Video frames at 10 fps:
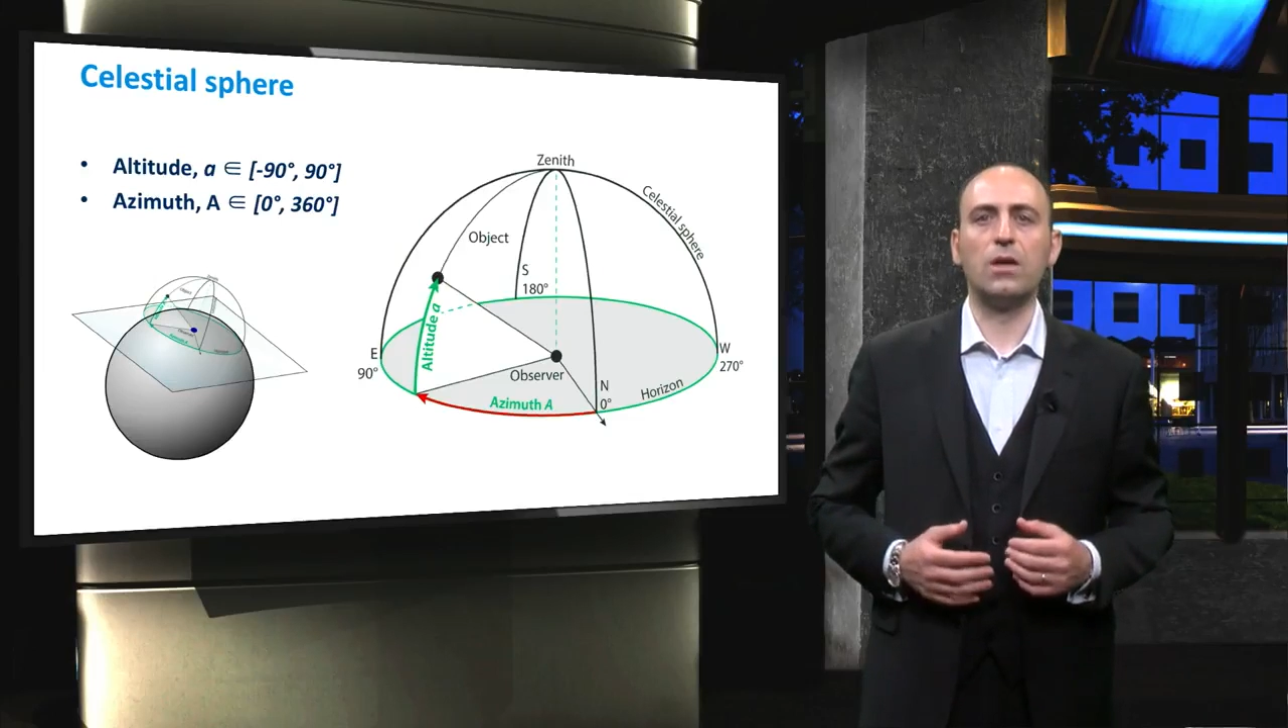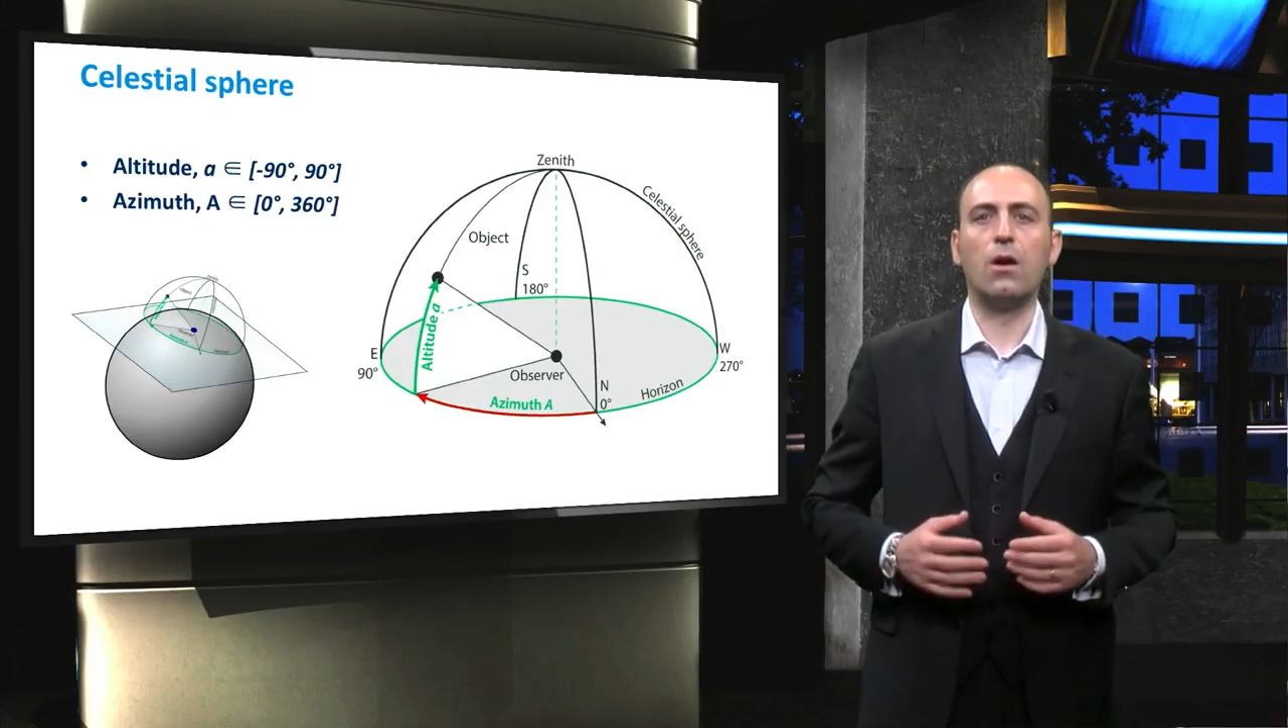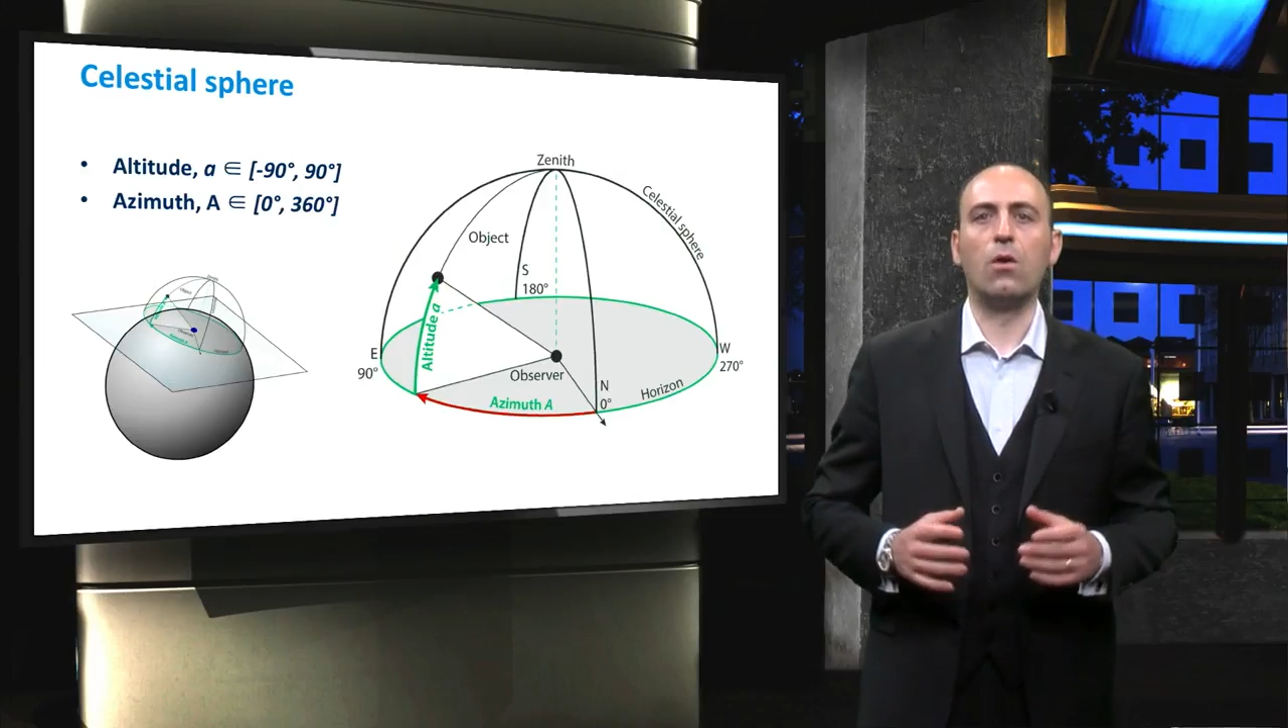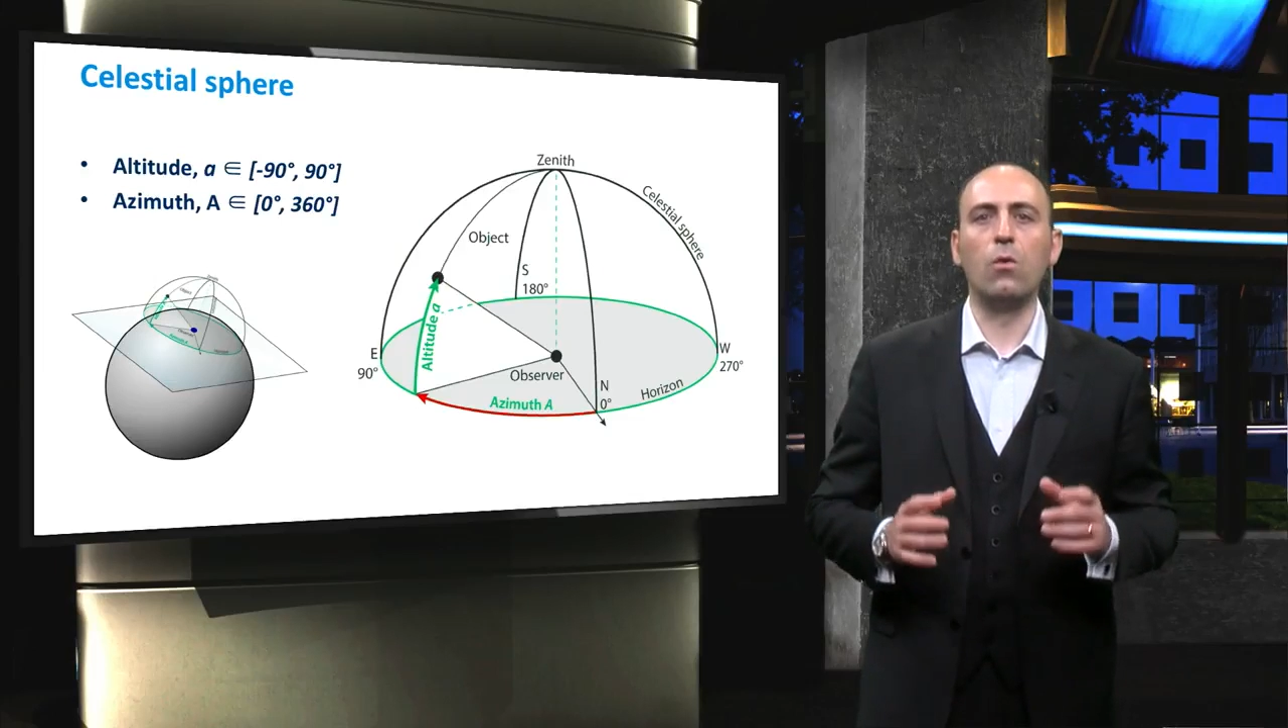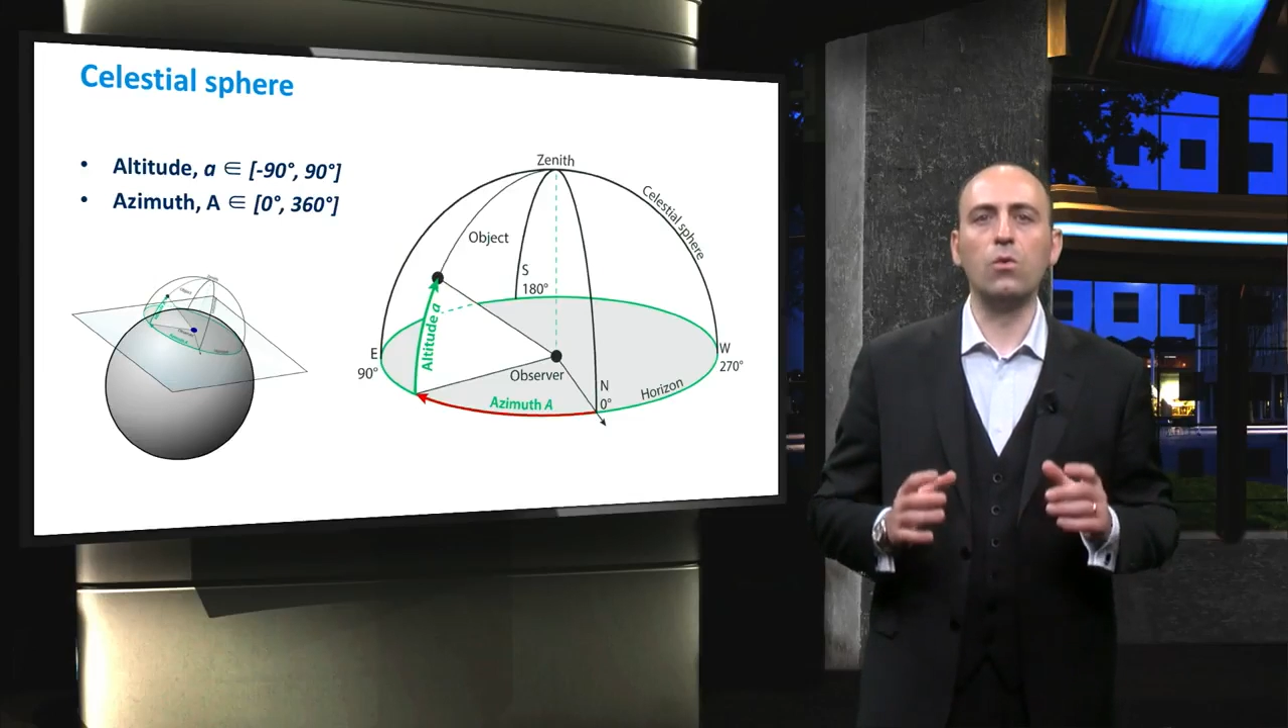
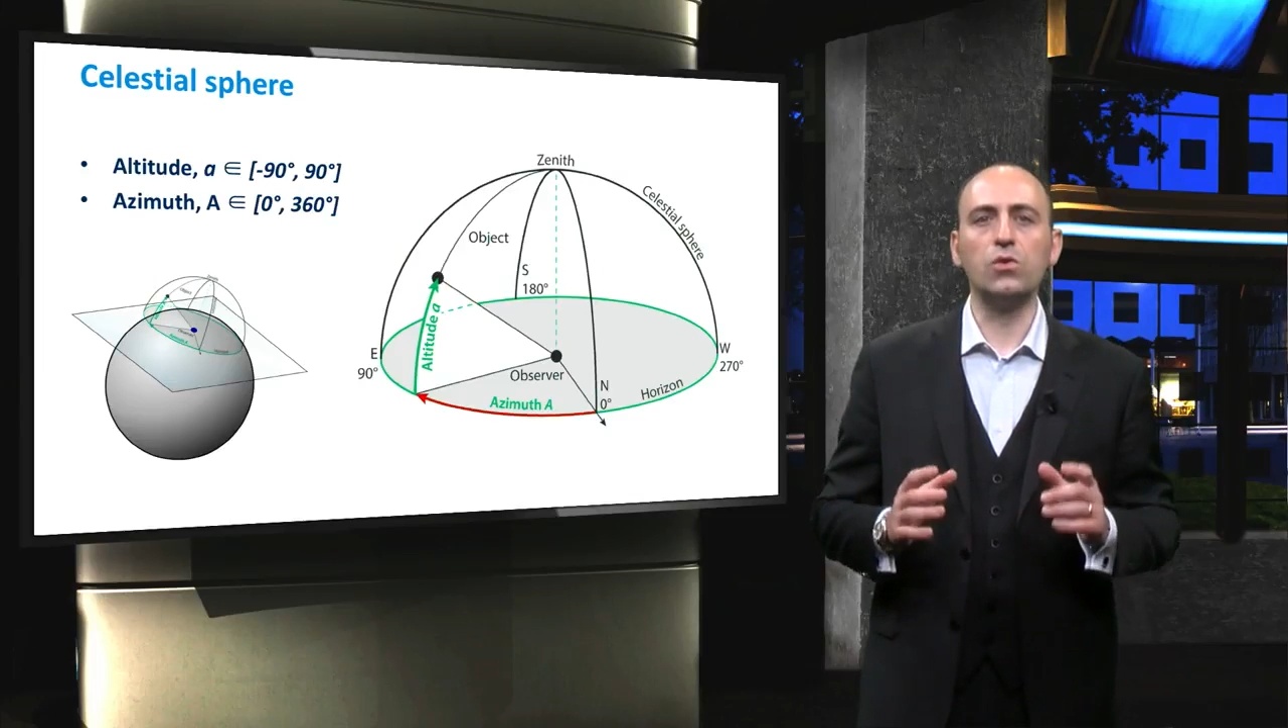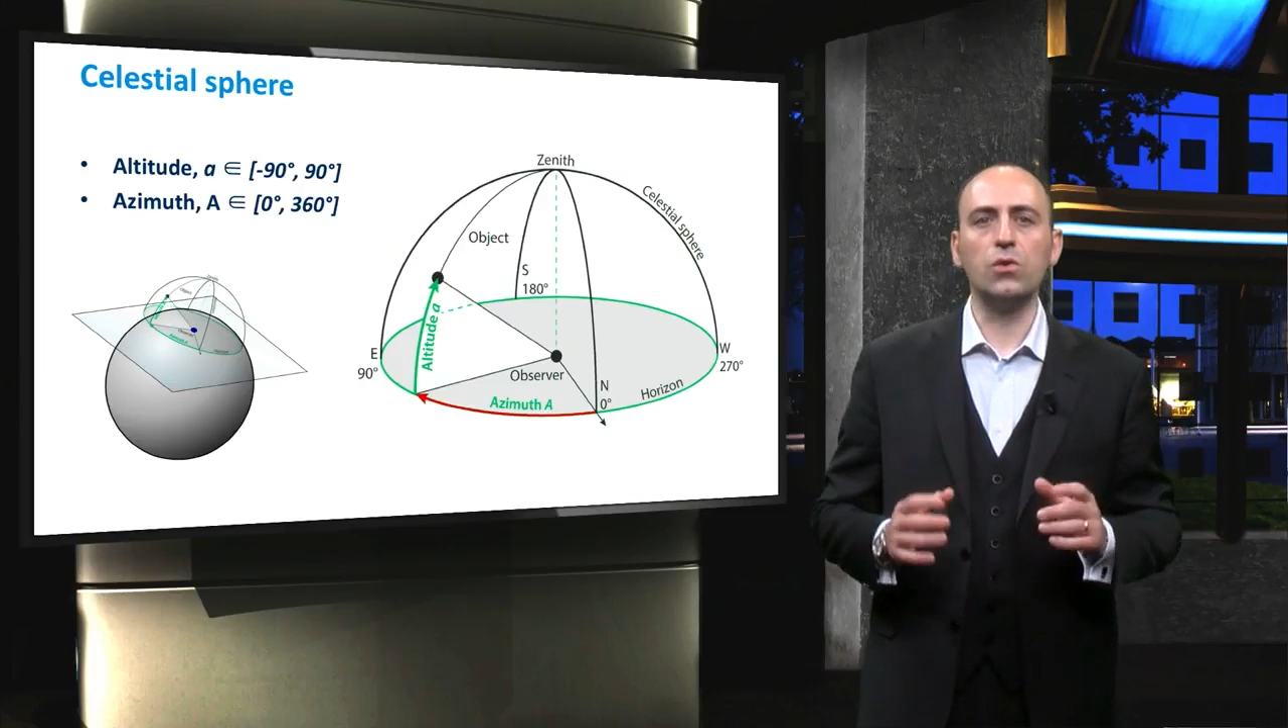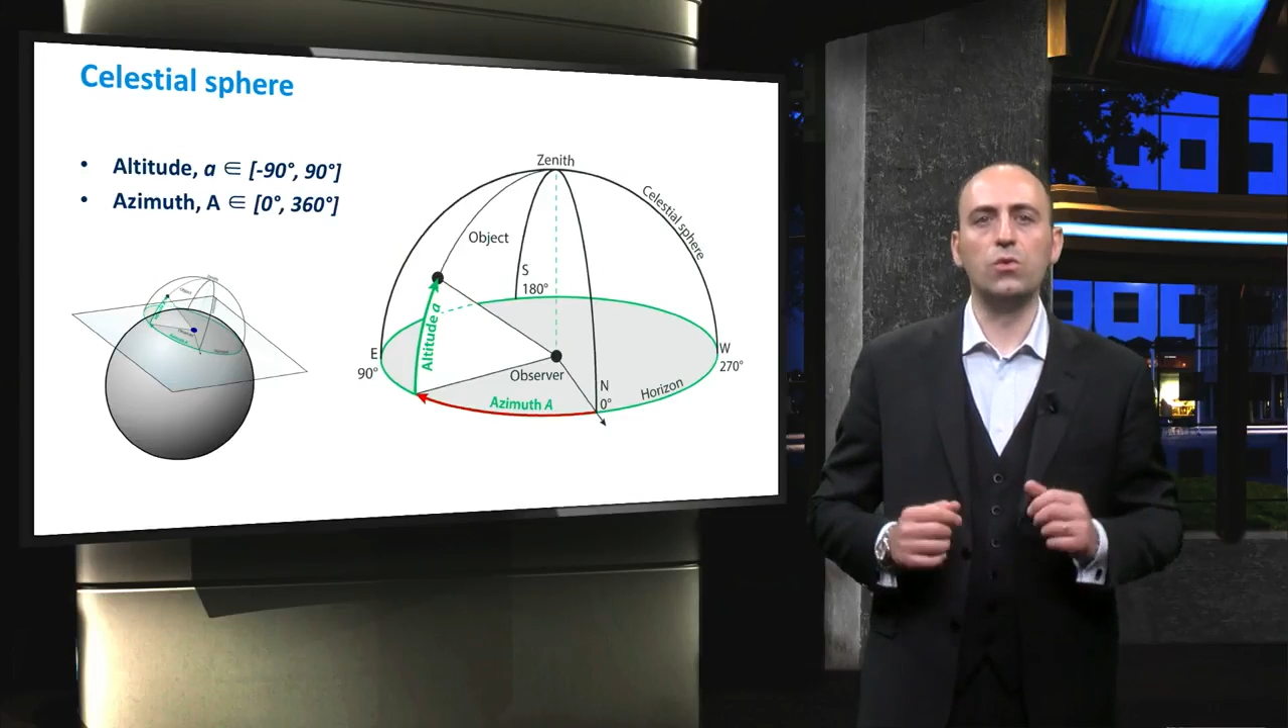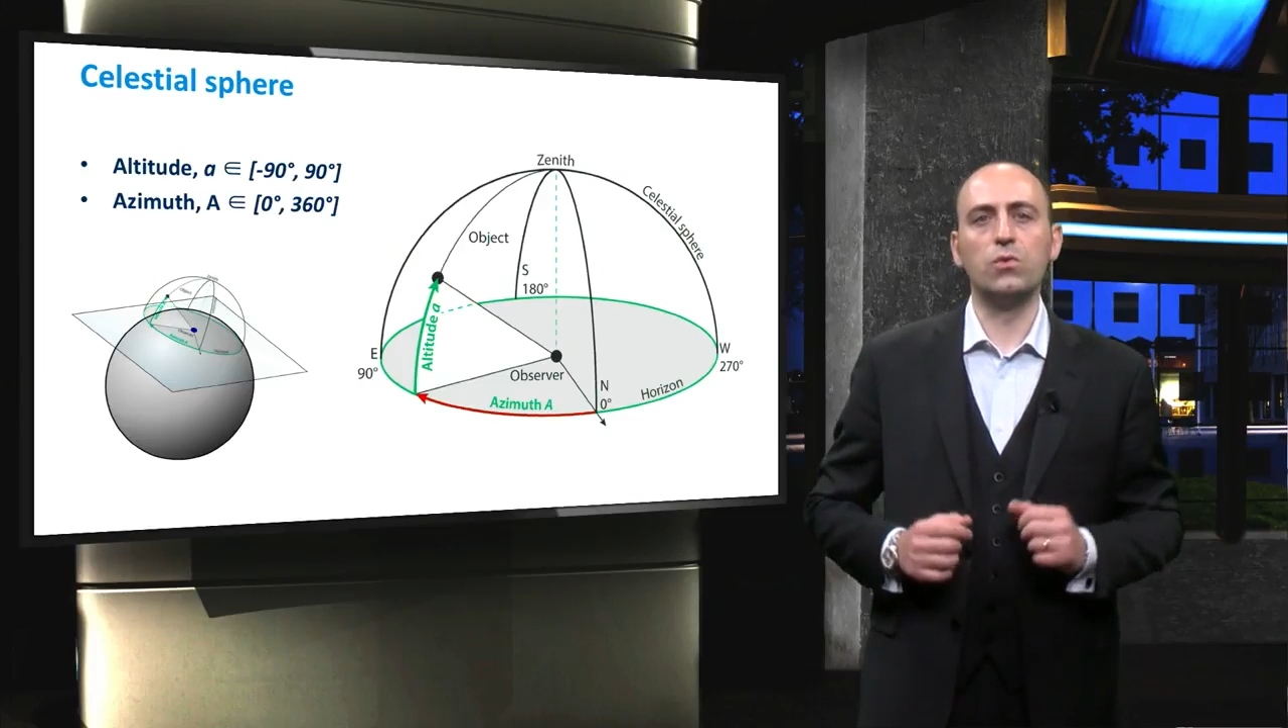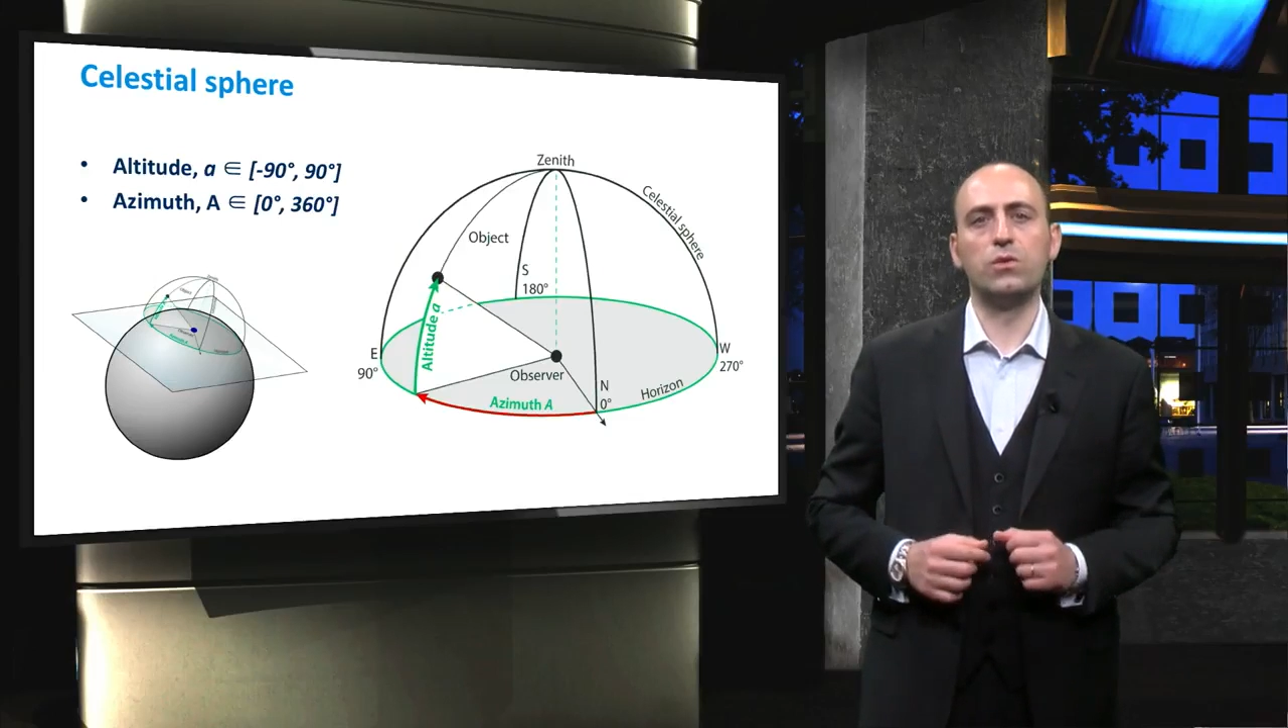are also
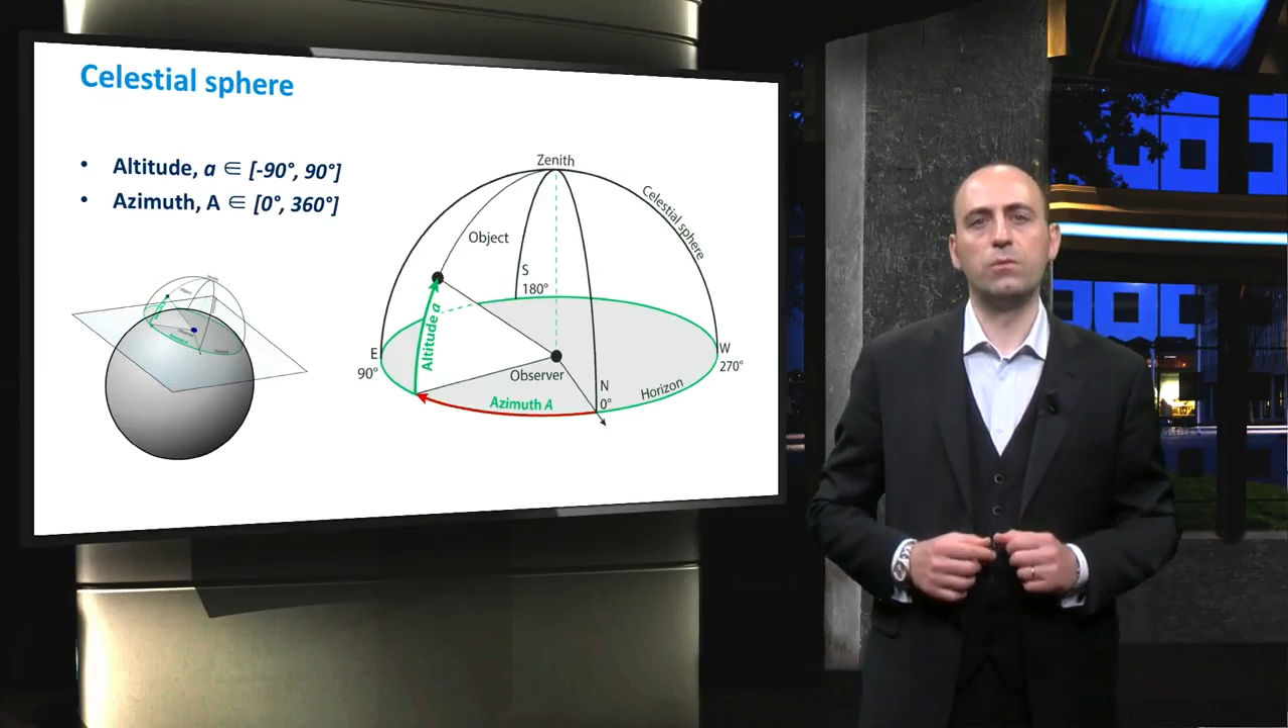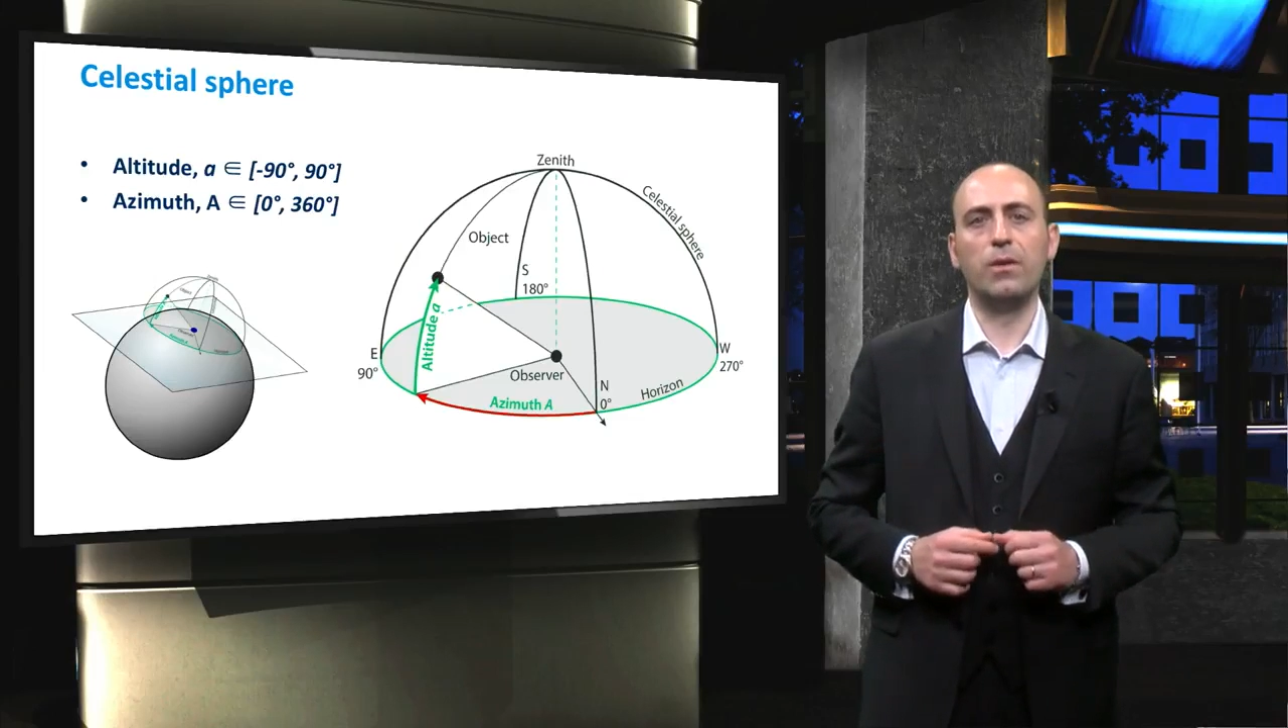used